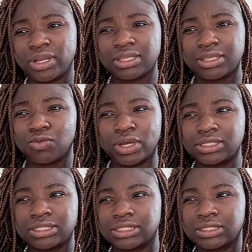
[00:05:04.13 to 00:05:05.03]
What
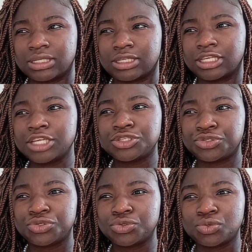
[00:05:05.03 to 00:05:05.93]
what gets
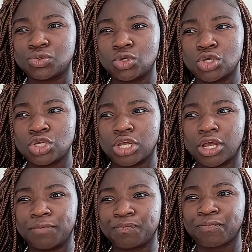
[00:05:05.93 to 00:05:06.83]
you?
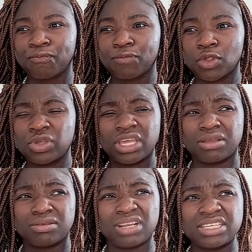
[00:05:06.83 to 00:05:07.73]
Um,
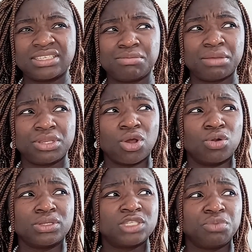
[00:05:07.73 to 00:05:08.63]
okay, let's say maybe the
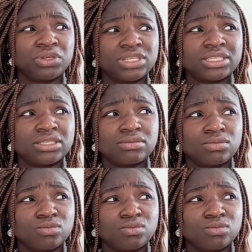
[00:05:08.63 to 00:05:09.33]
Holy Spirit just